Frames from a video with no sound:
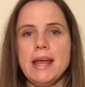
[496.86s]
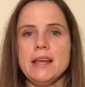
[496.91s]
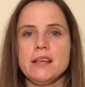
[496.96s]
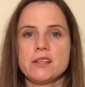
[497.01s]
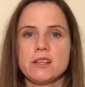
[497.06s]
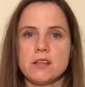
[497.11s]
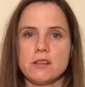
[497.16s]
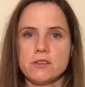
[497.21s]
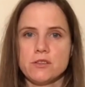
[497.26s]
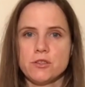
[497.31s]

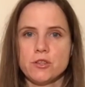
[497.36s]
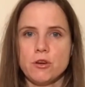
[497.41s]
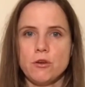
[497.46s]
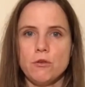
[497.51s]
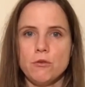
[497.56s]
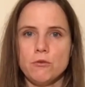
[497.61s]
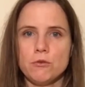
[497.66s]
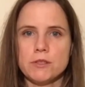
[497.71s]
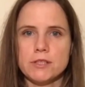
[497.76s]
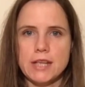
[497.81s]
is
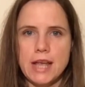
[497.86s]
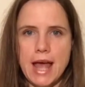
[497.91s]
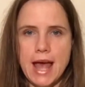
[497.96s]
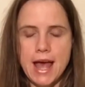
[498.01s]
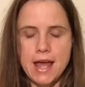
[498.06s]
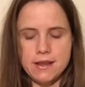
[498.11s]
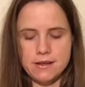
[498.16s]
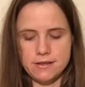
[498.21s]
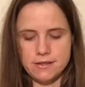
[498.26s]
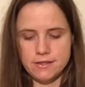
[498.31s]
salt,
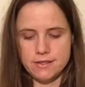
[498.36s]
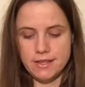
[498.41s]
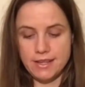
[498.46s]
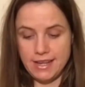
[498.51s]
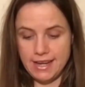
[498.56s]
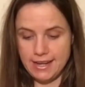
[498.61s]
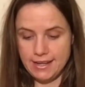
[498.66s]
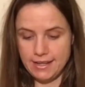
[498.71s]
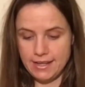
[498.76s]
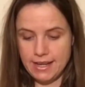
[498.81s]
and
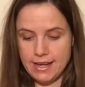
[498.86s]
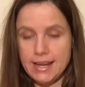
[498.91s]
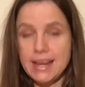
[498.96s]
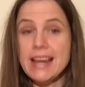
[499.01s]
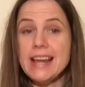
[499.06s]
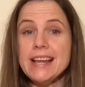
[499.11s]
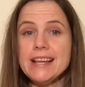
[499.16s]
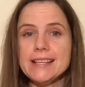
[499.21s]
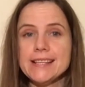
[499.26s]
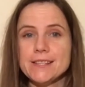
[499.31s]
it
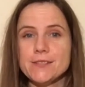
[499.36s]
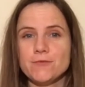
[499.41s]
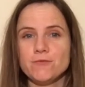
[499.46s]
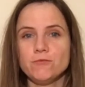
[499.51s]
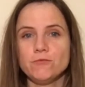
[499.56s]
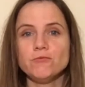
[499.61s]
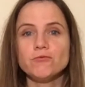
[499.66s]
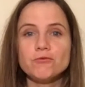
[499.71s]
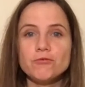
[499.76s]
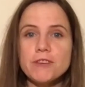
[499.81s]
is
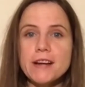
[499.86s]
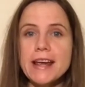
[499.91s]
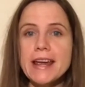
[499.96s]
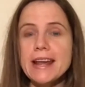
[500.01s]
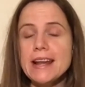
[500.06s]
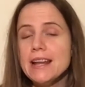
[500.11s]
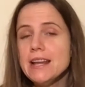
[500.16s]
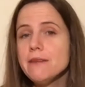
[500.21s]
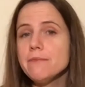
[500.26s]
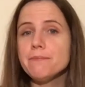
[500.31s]

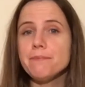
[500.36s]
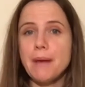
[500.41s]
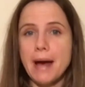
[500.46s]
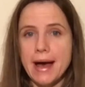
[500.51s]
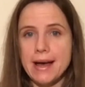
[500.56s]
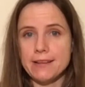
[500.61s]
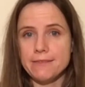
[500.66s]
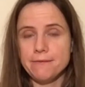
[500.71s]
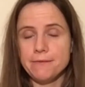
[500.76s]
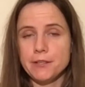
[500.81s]
really
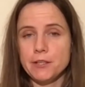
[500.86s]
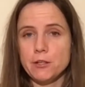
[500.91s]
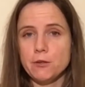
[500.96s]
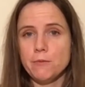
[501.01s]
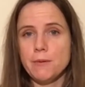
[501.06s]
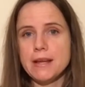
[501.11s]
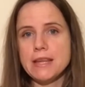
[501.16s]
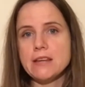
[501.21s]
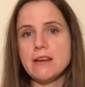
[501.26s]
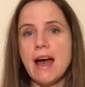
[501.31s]
bad for you
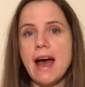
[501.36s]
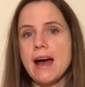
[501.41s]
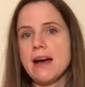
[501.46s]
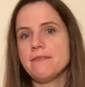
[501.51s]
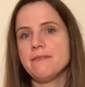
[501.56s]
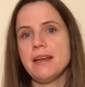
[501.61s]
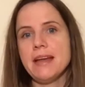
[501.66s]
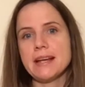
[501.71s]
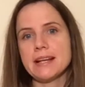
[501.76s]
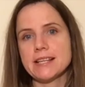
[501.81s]
when you have
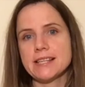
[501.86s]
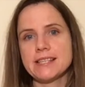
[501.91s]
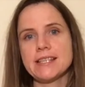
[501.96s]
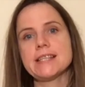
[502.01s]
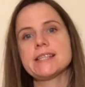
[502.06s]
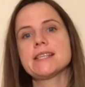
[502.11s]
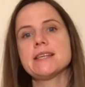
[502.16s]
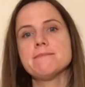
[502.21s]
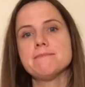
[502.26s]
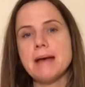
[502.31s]

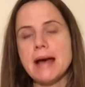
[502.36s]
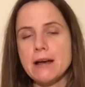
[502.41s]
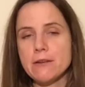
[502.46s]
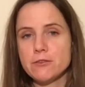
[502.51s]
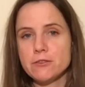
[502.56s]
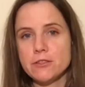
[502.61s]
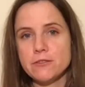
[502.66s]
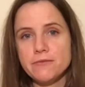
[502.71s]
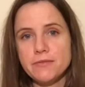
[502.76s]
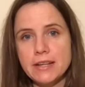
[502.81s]
excess
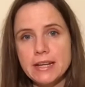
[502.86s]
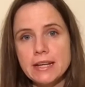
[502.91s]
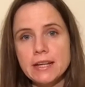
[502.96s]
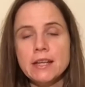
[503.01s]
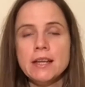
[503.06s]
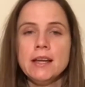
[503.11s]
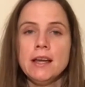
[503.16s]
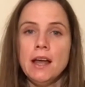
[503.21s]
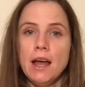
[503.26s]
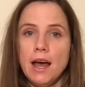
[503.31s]
amount of it,
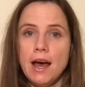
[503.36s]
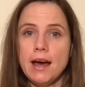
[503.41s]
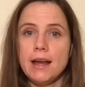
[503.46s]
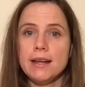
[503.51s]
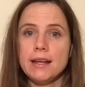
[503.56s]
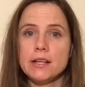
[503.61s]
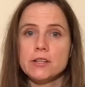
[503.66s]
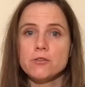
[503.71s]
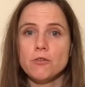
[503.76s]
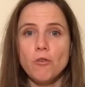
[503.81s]
and
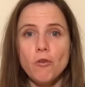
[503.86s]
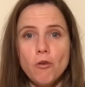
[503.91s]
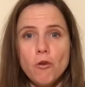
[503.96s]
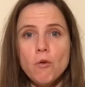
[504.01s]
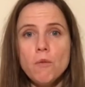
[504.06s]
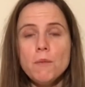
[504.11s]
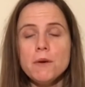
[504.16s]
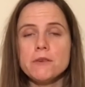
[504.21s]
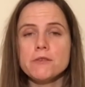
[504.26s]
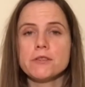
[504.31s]
it's
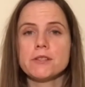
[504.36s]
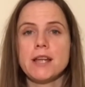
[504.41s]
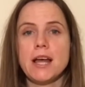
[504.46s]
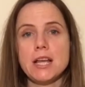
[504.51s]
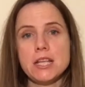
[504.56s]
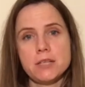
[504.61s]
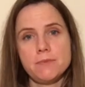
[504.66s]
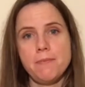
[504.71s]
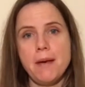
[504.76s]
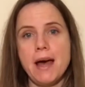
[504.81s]
almost
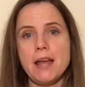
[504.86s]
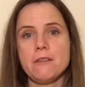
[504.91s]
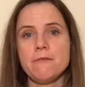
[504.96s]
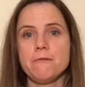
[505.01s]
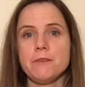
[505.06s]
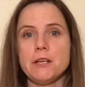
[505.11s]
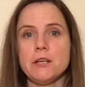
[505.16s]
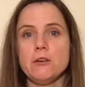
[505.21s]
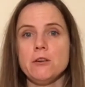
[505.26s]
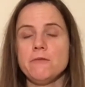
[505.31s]
as bad
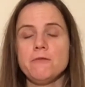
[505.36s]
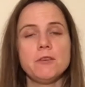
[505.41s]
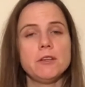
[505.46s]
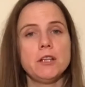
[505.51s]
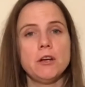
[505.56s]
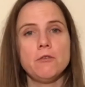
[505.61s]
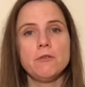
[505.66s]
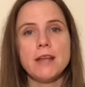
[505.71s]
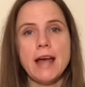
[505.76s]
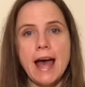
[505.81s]
for you if you
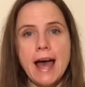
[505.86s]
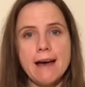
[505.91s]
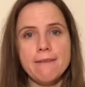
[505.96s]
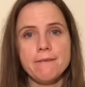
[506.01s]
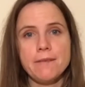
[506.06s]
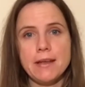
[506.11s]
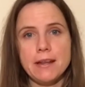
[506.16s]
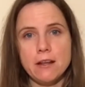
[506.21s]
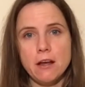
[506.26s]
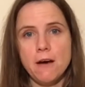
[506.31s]
don't have
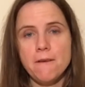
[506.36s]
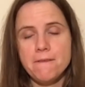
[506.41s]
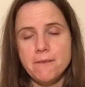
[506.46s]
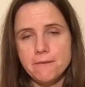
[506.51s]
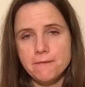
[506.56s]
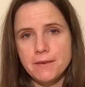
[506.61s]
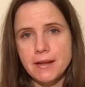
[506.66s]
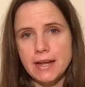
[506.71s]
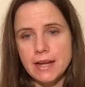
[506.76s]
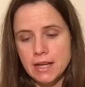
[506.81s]
enough
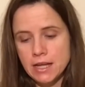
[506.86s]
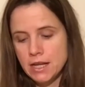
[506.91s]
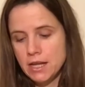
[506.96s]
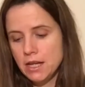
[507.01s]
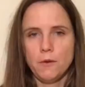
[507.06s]
of it.